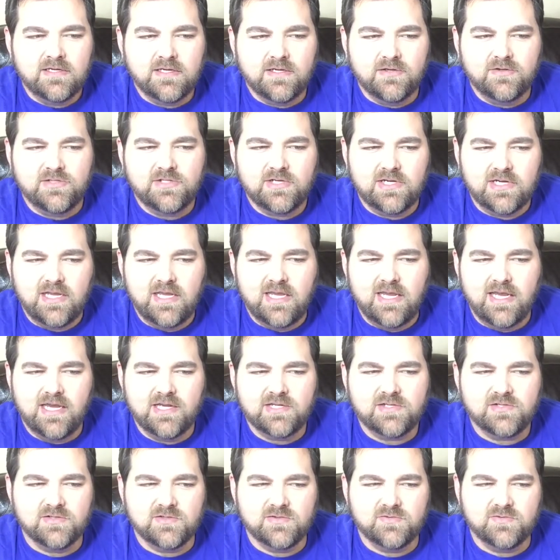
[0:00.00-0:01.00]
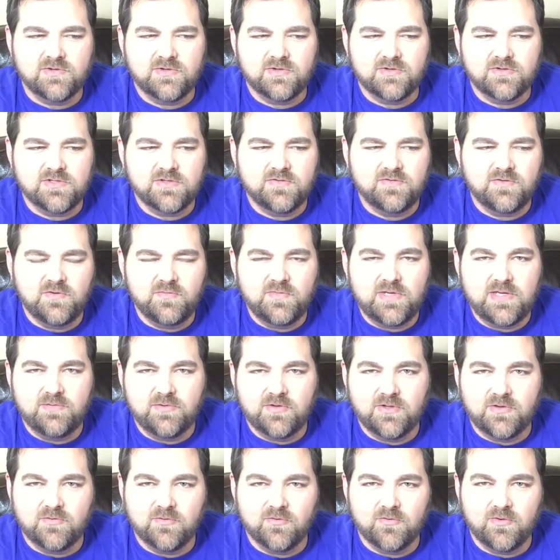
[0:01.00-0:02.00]
Johnny Cash was one of those few
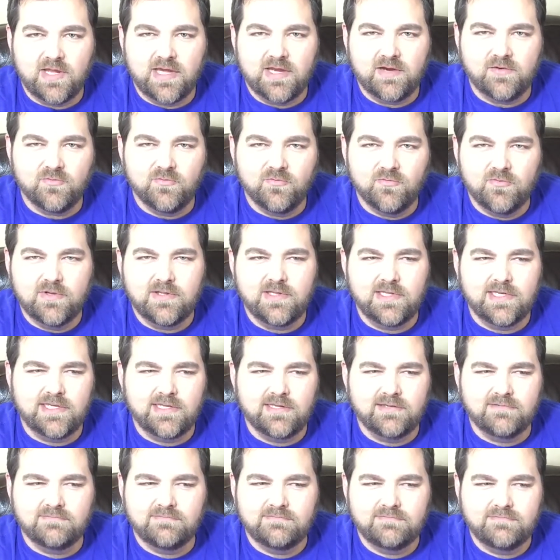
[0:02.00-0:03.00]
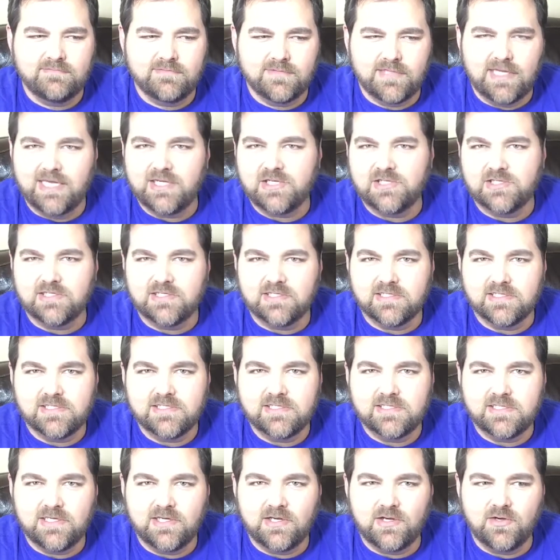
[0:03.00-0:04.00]
people that were like really
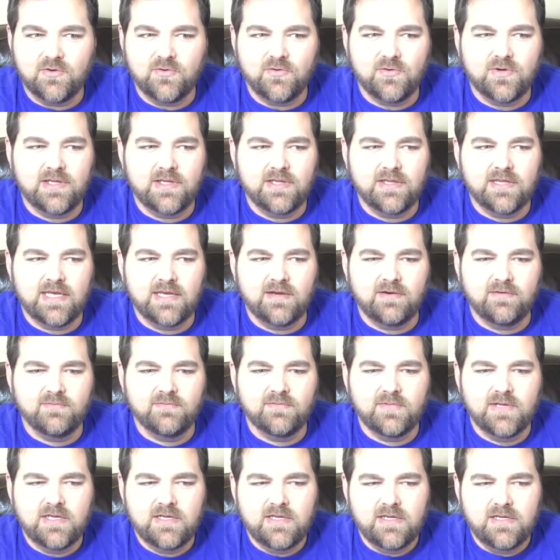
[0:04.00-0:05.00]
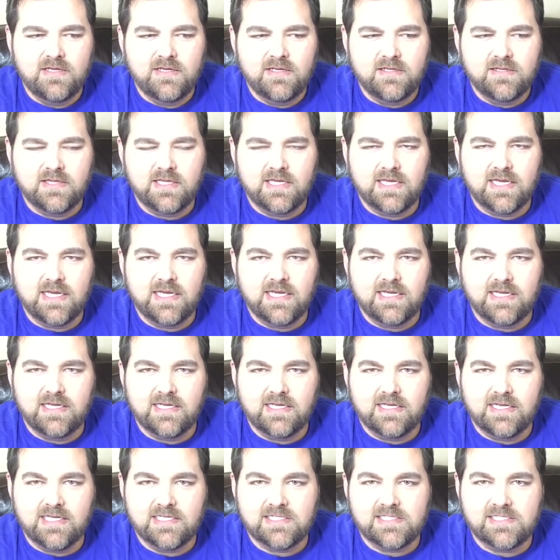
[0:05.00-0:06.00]
legends, and they had
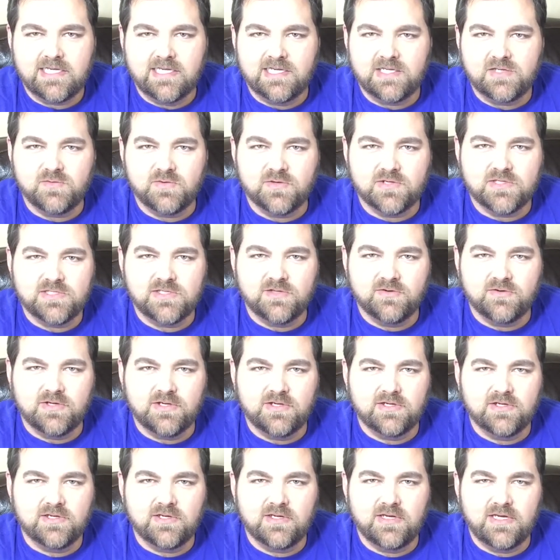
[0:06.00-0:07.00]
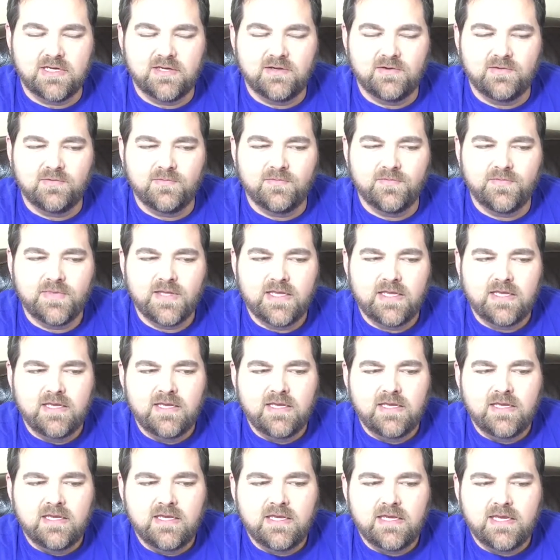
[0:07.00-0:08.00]
that stage persona.
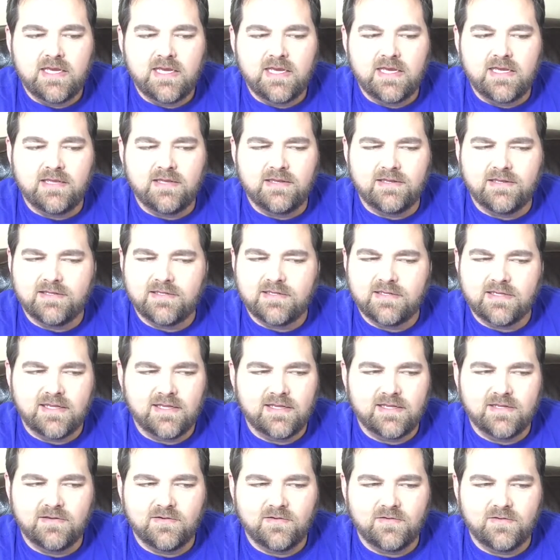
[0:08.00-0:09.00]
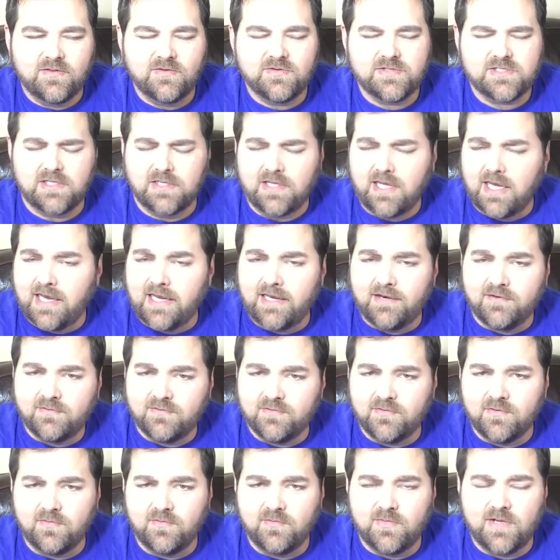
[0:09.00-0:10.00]
And there's a line
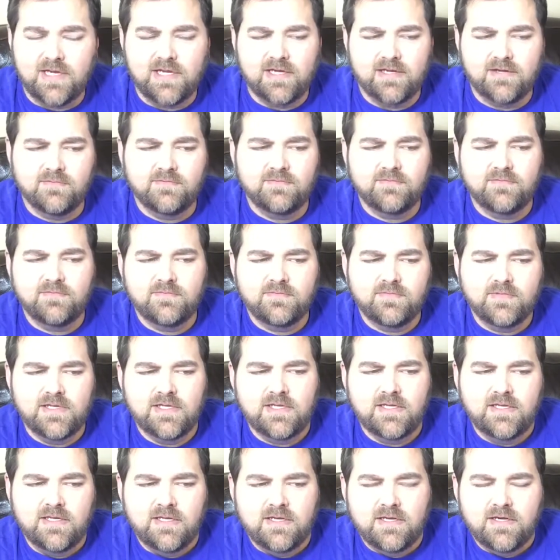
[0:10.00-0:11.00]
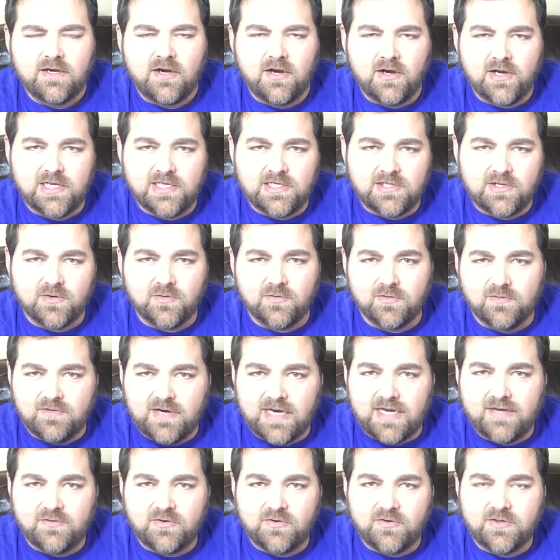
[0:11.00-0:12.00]
from Honky Tonk
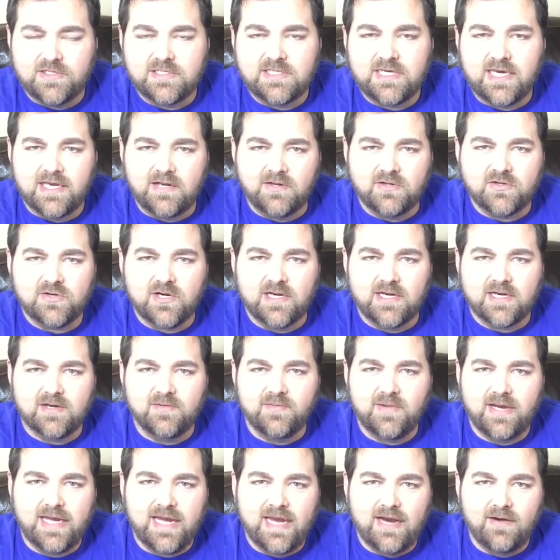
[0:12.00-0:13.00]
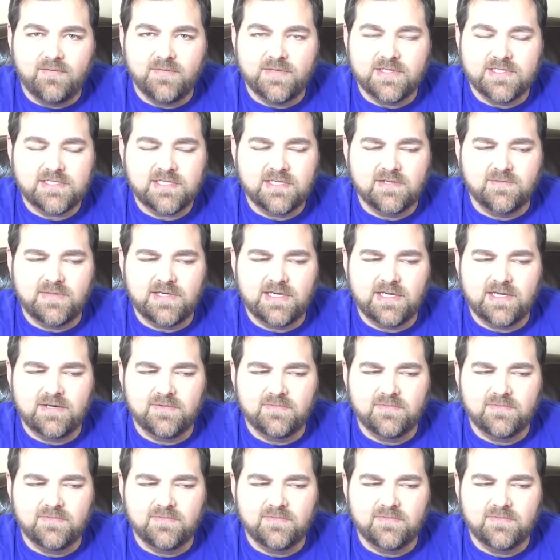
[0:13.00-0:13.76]
Revival, the title track on my album that's coming up,